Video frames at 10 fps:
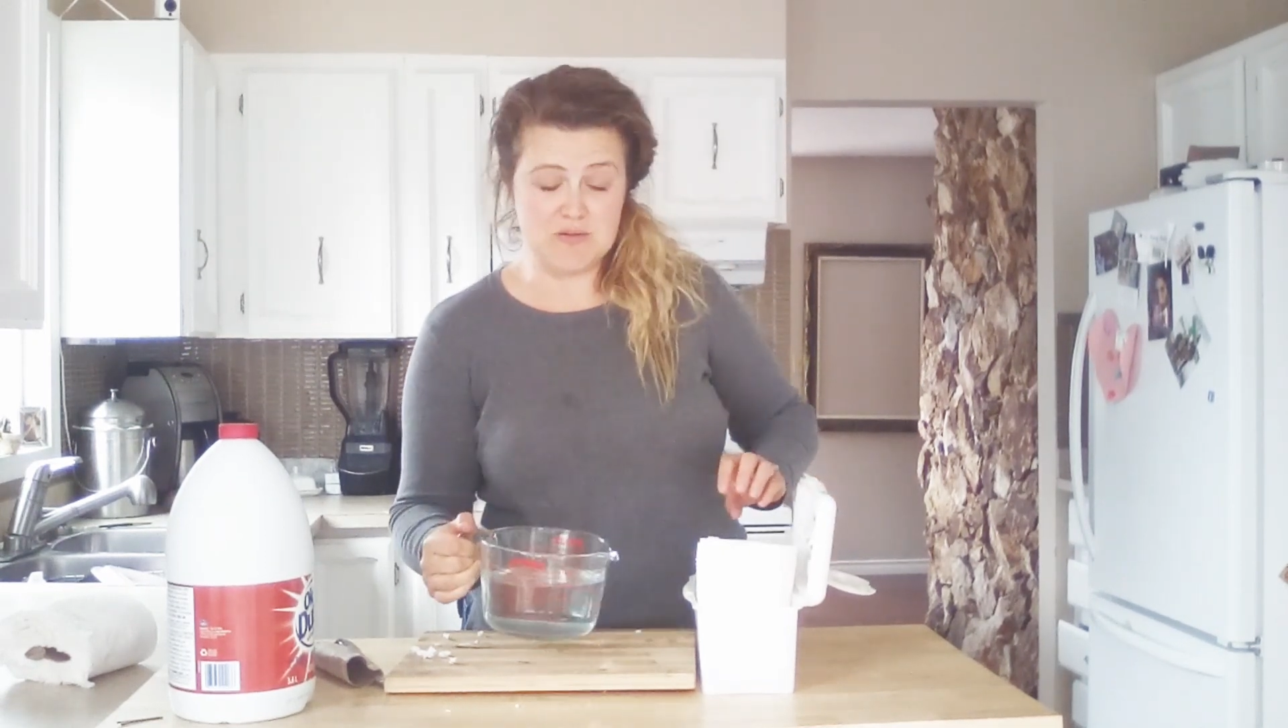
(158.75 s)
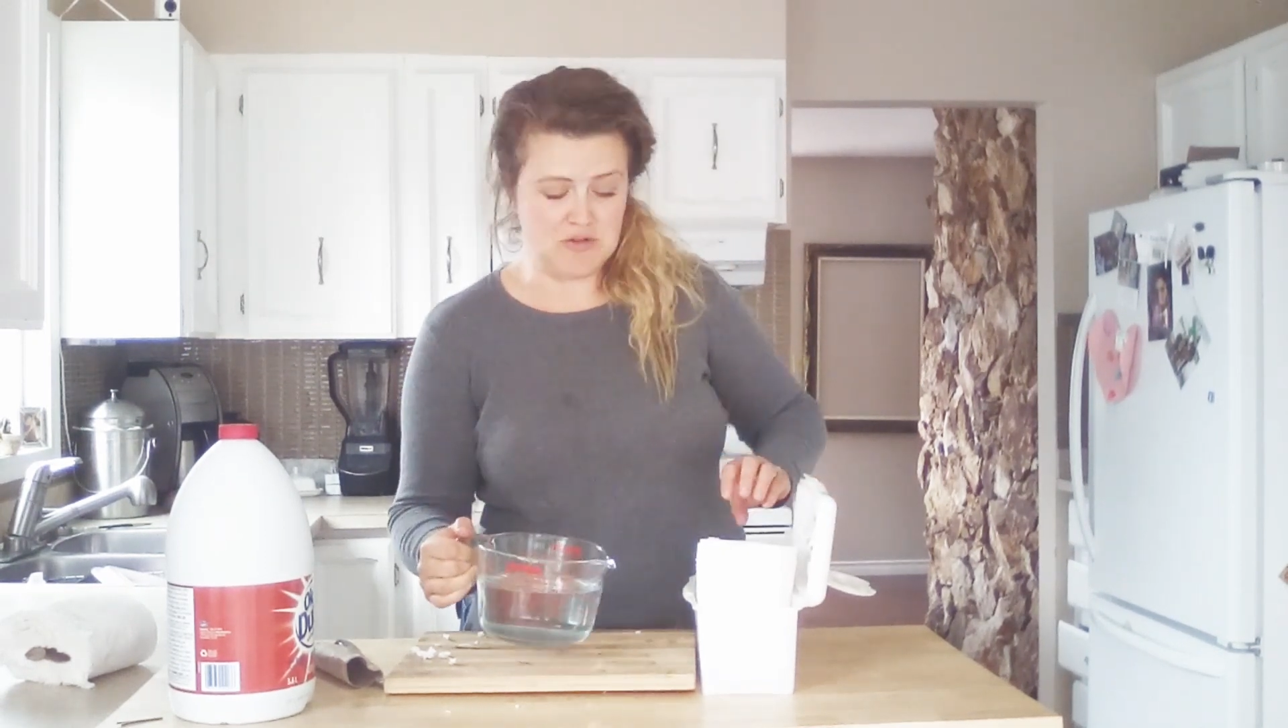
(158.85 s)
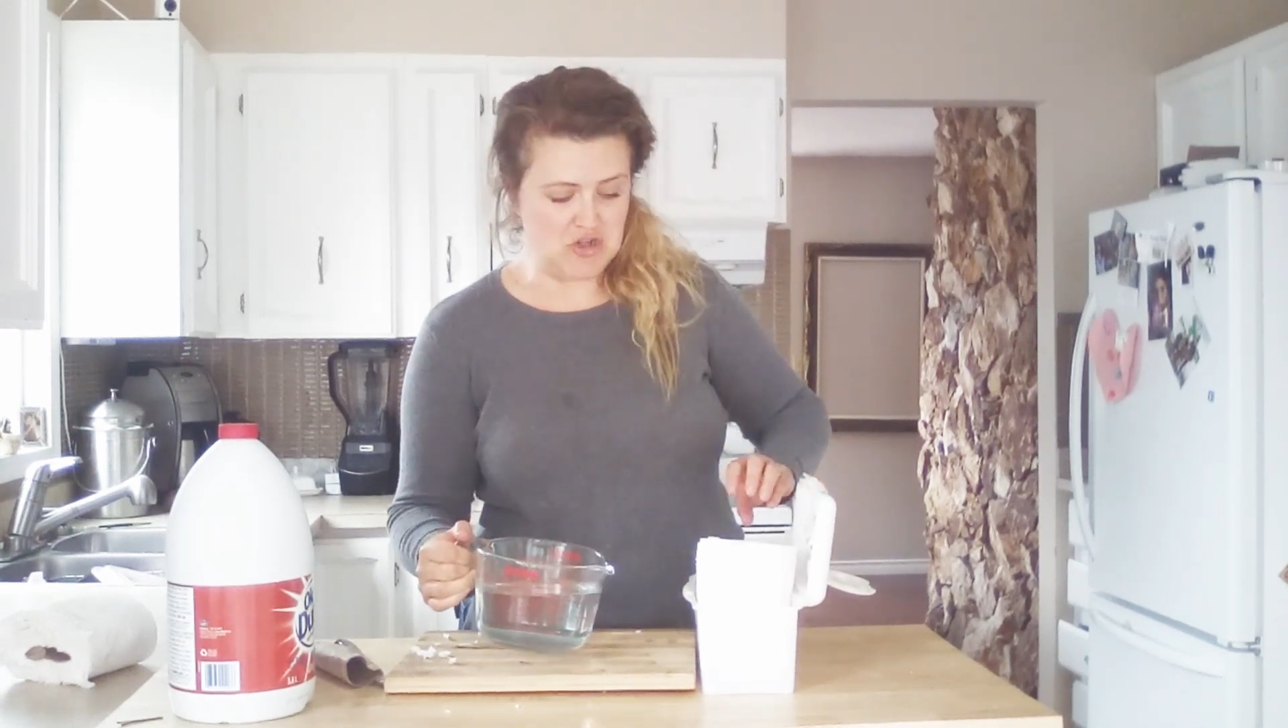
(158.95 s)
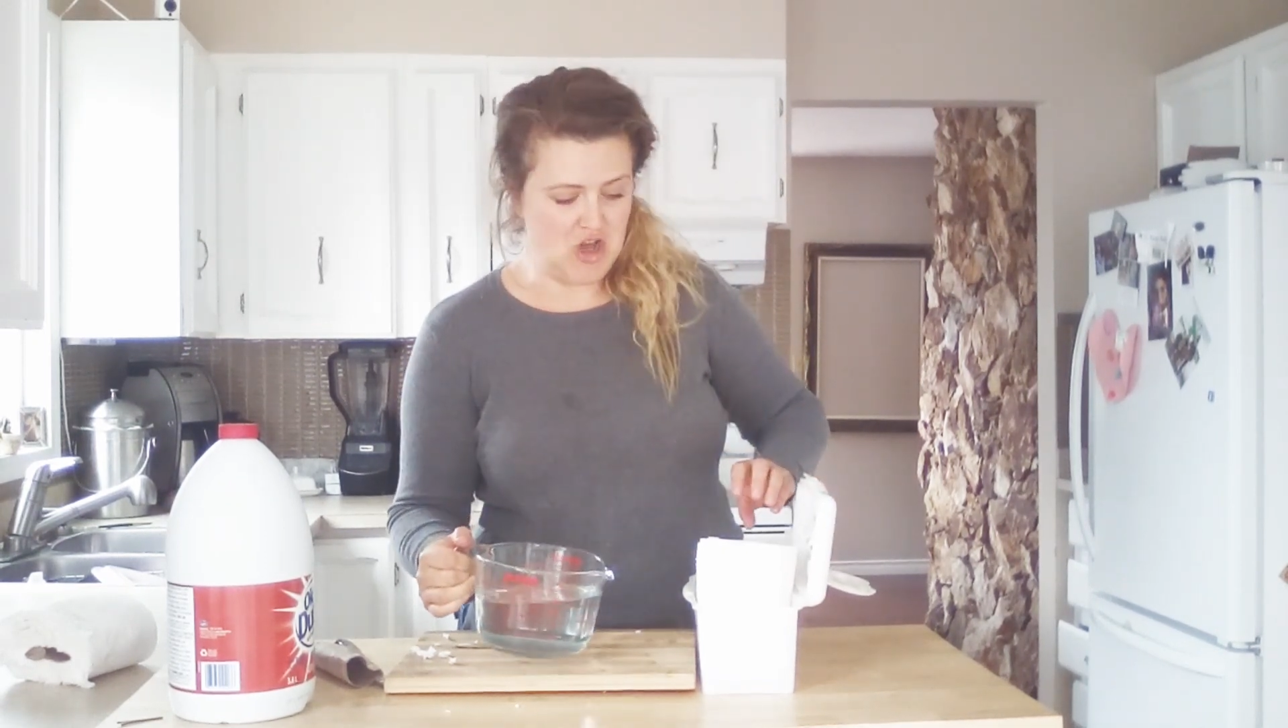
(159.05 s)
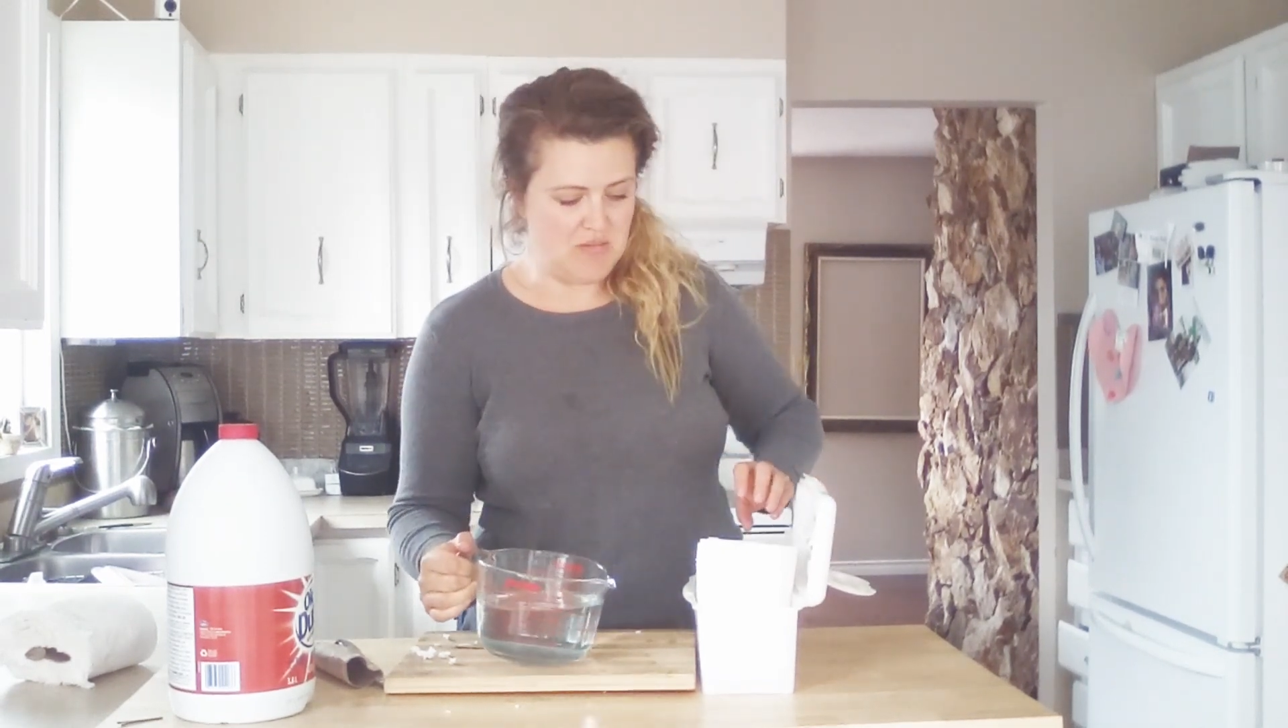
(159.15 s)
full
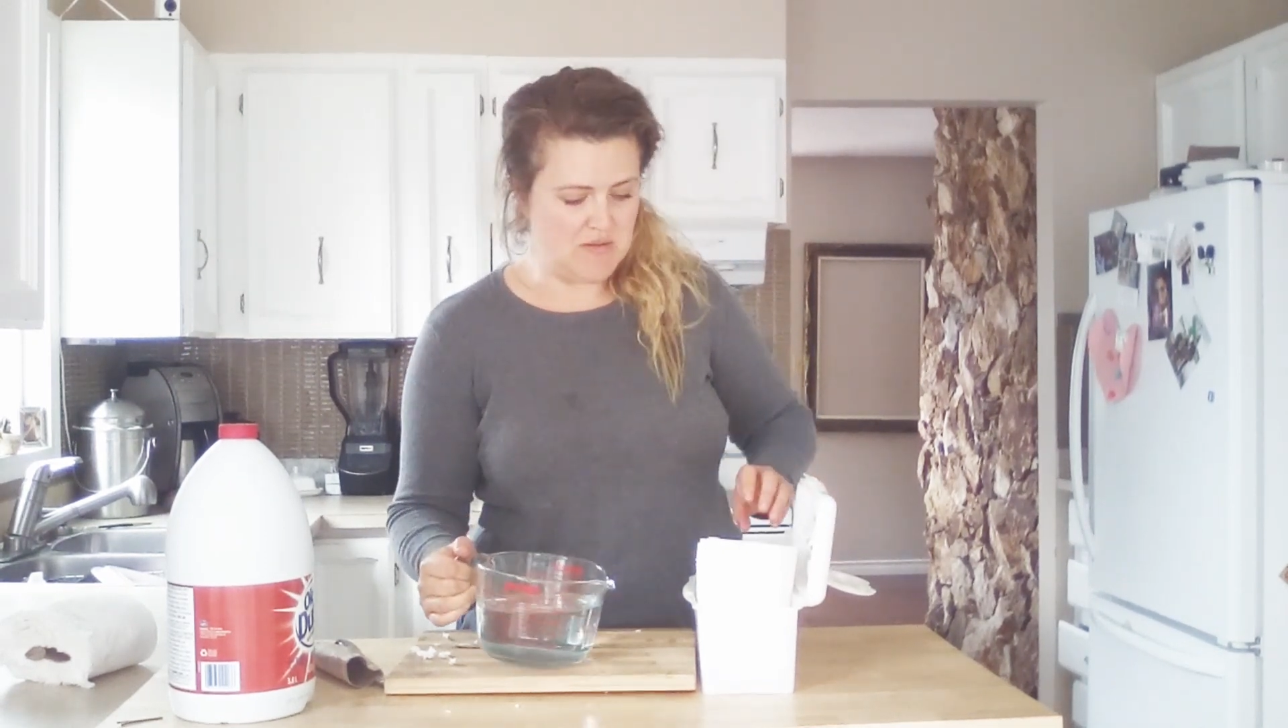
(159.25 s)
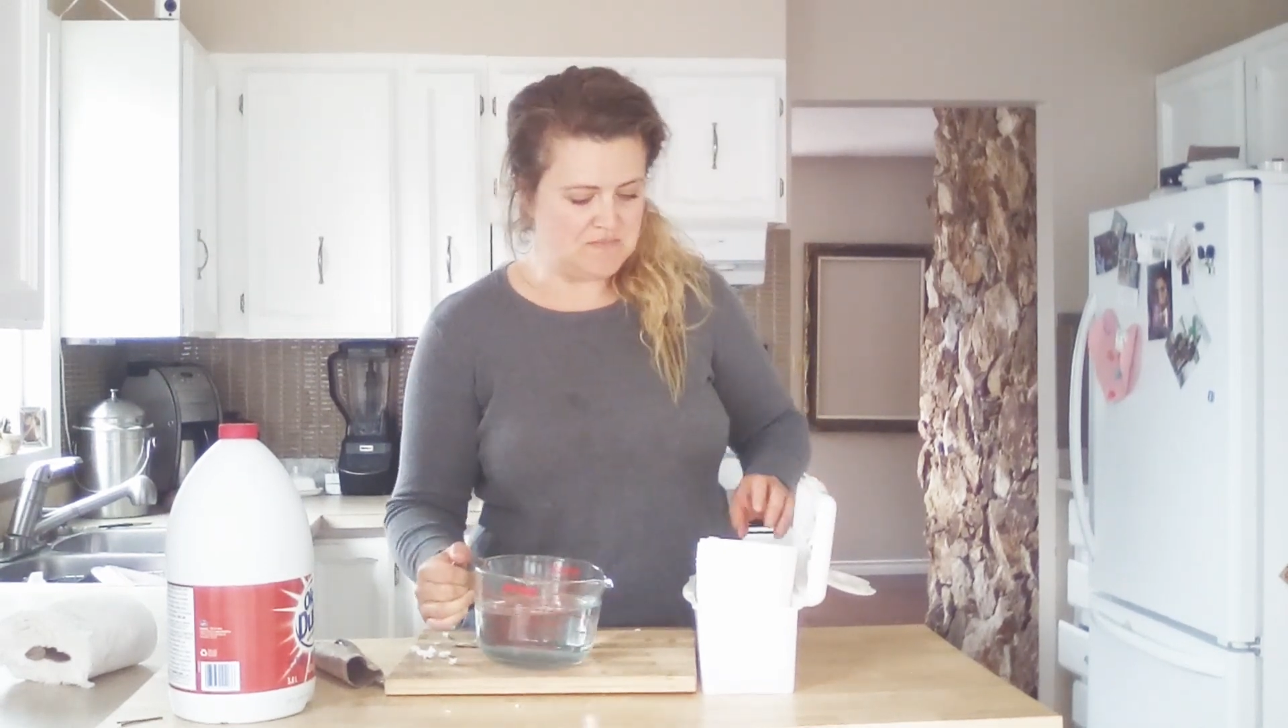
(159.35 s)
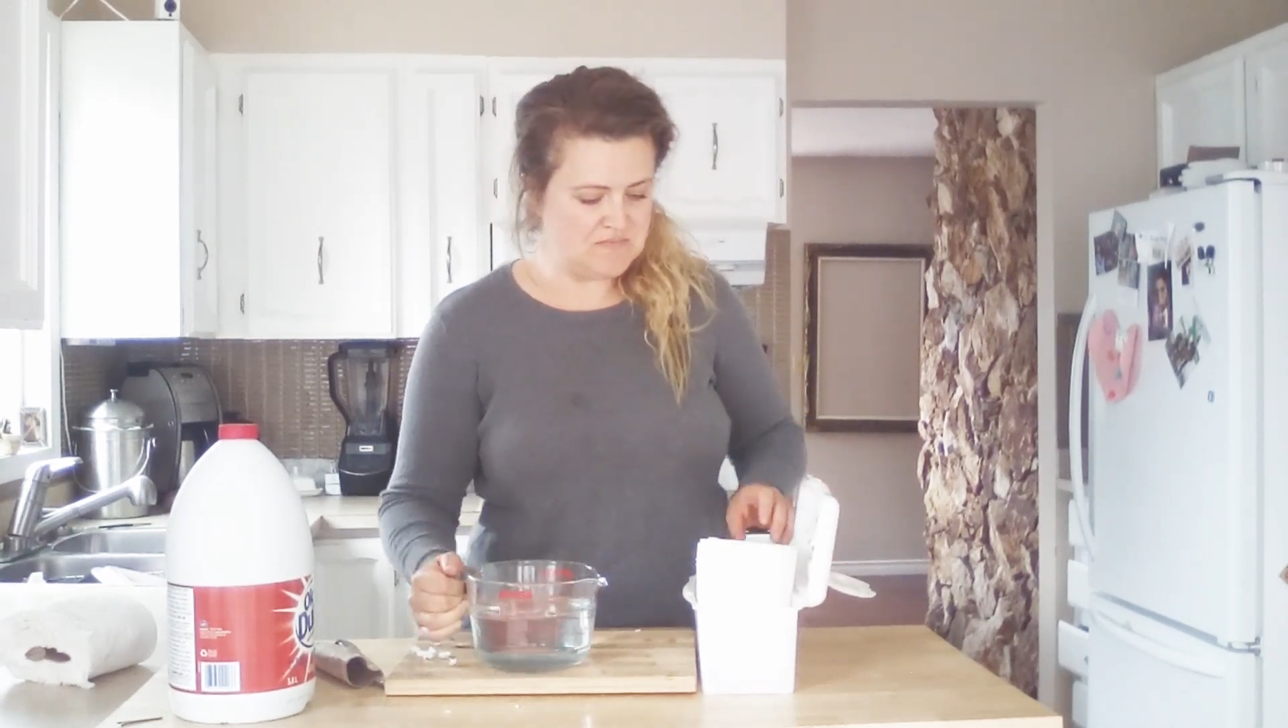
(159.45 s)
job,